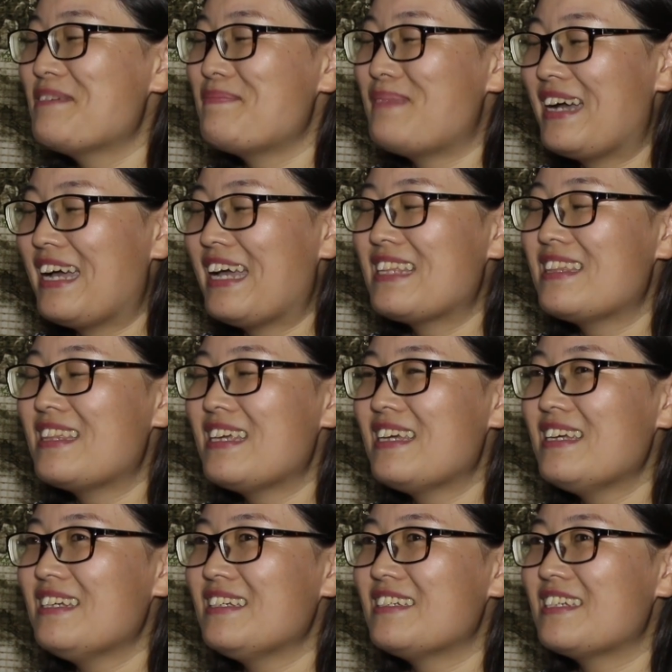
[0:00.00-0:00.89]
But I
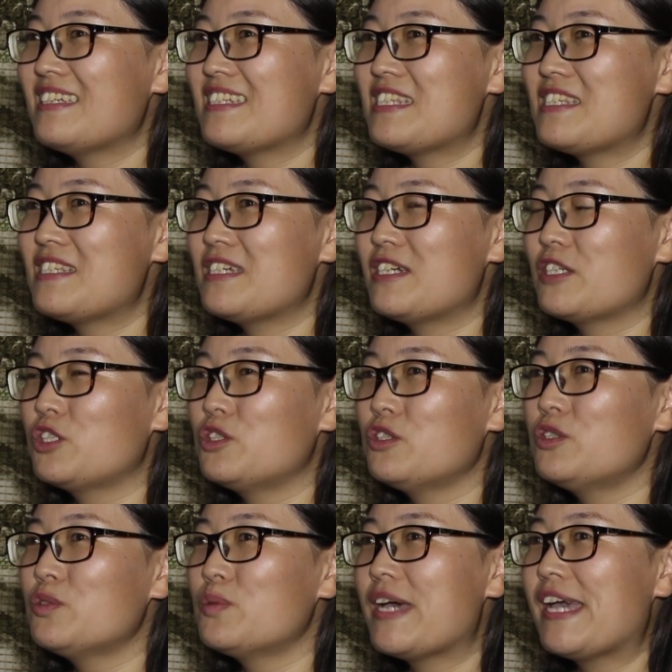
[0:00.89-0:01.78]
think it's a
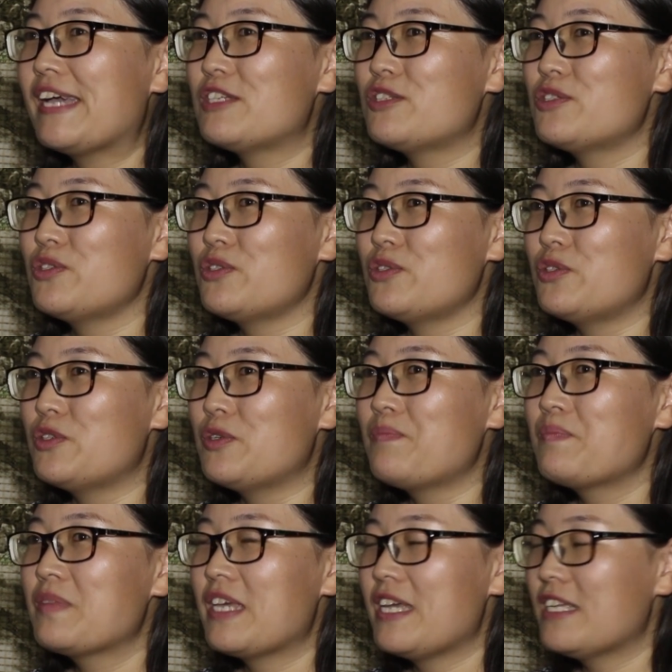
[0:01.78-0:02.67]
good way
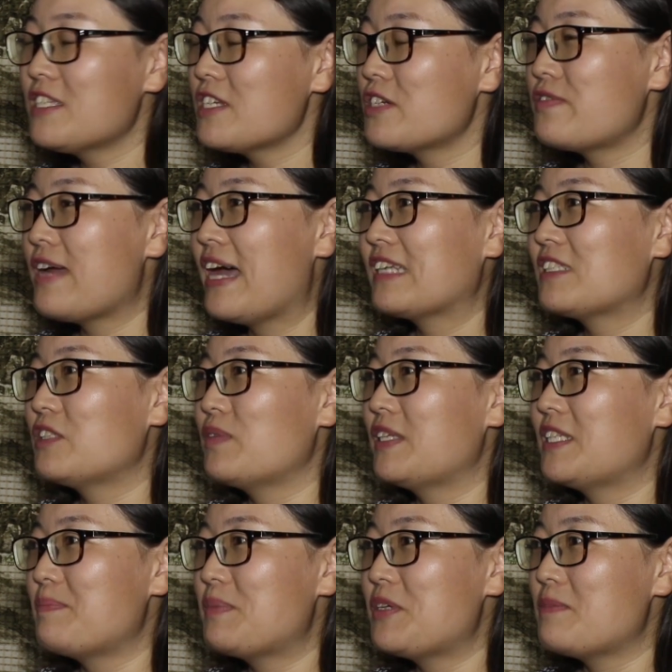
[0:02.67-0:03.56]
to interact
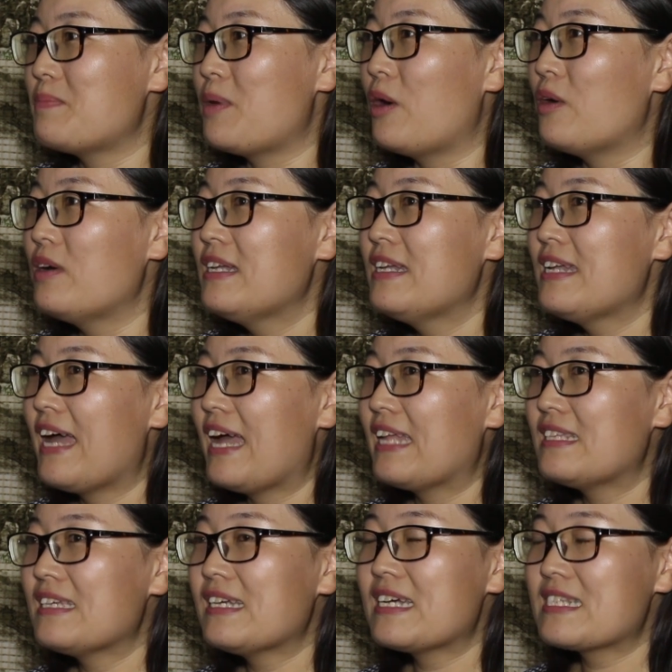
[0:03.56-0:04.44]
with the people.
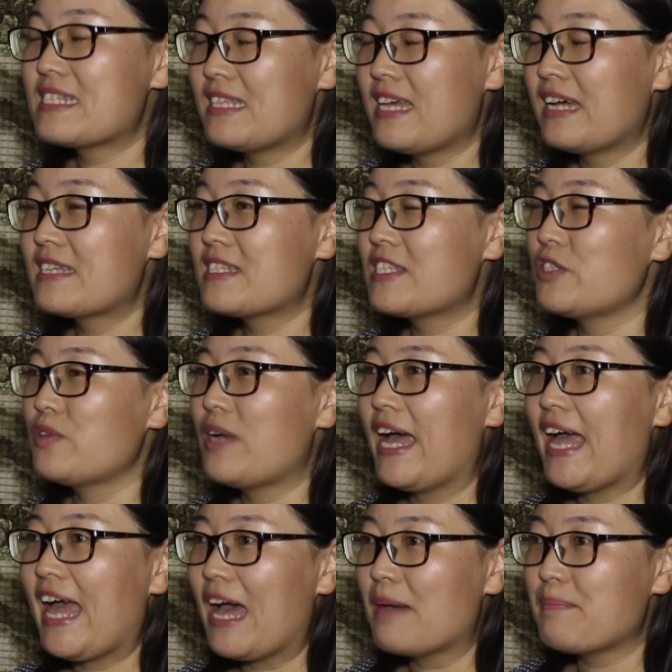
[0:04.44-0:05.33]
I think as long as you
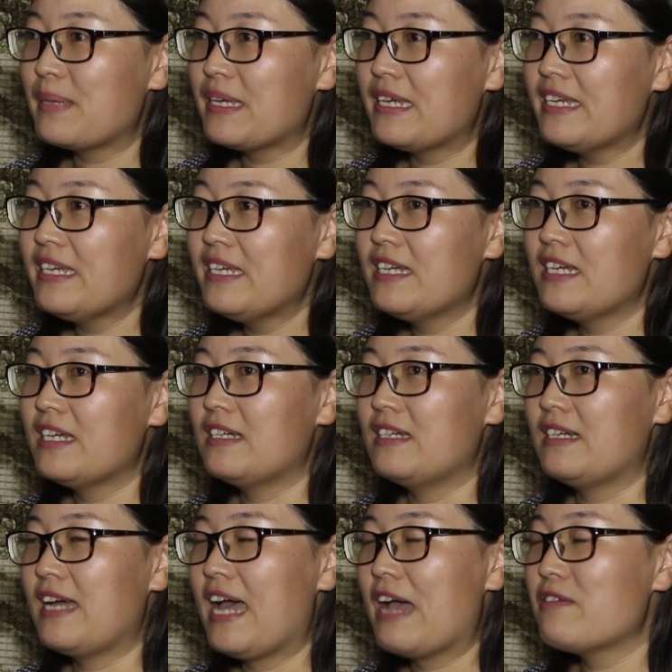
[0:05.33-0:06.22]
are happy,
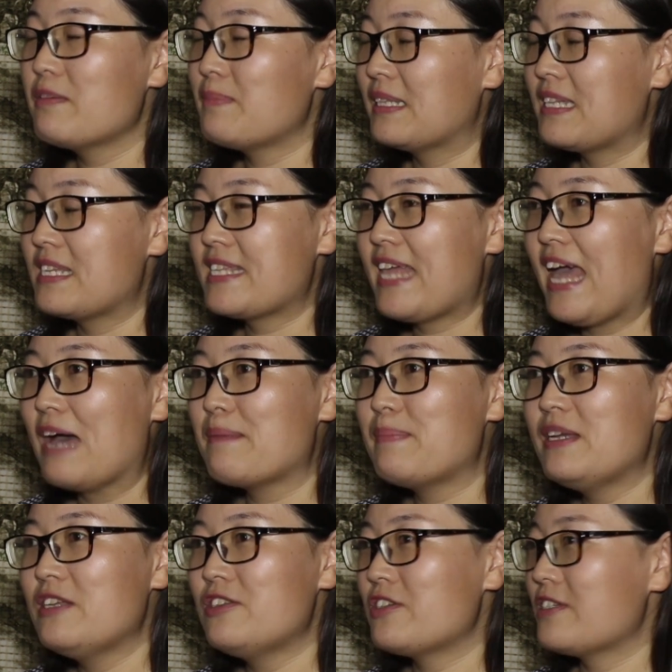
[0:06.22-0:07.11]
everybody's
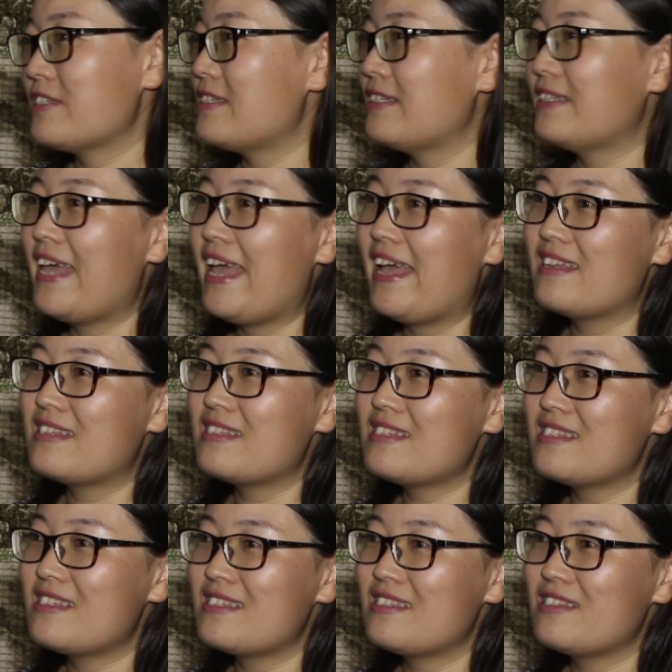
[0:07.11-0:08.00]
happy, just
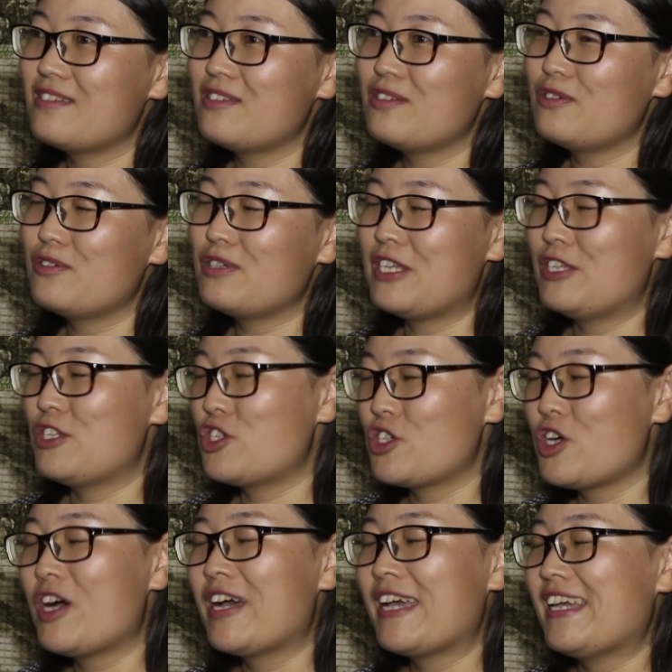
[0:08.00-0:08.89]
dance,
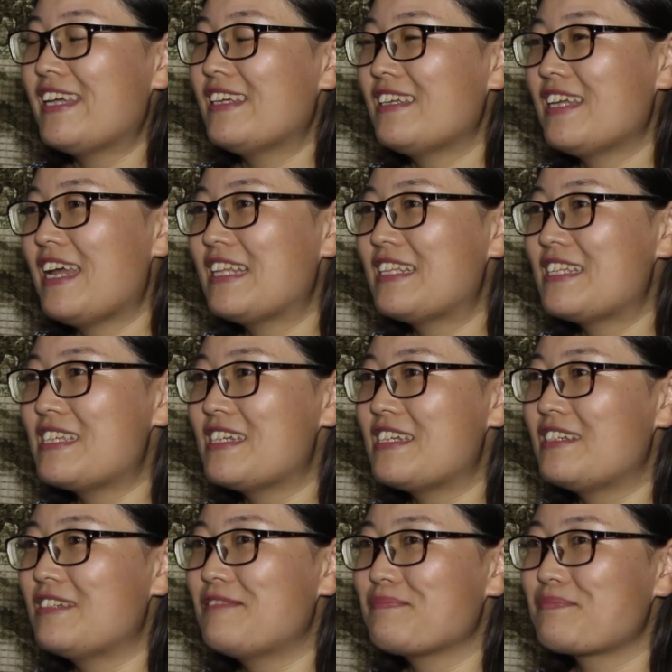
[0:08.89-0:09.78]
enjoy, and
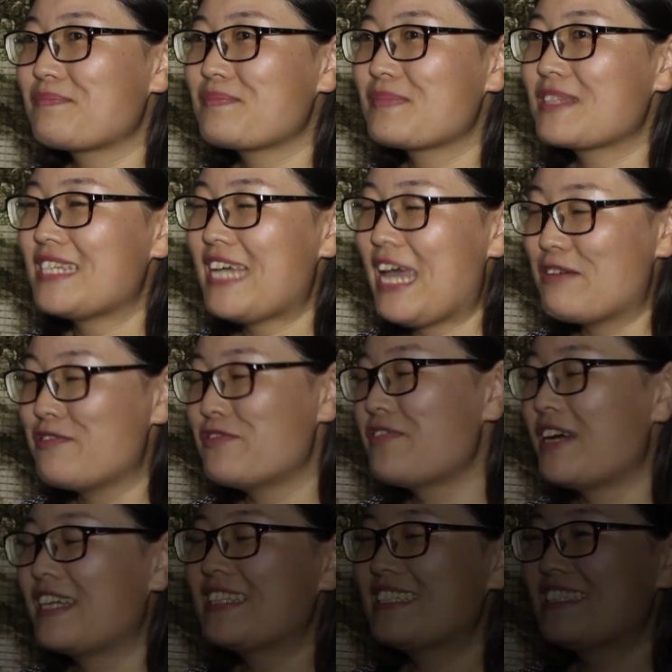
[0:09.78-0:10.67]
have
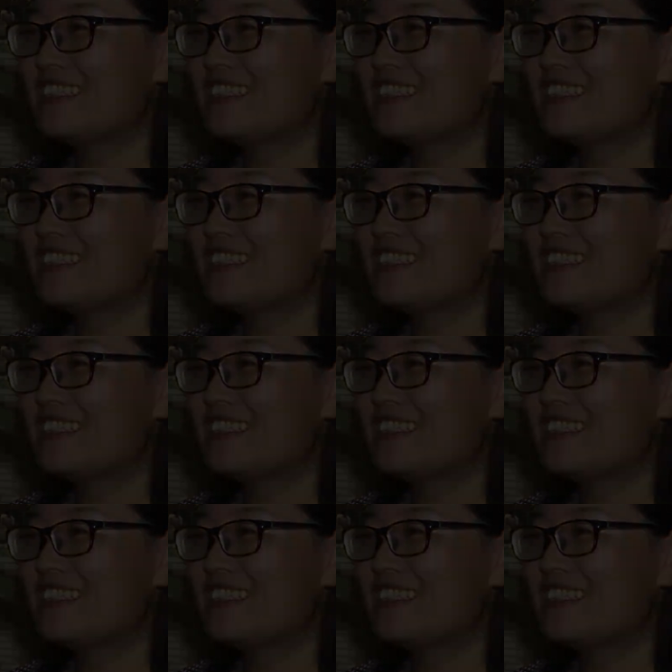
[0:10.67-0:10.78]
fun.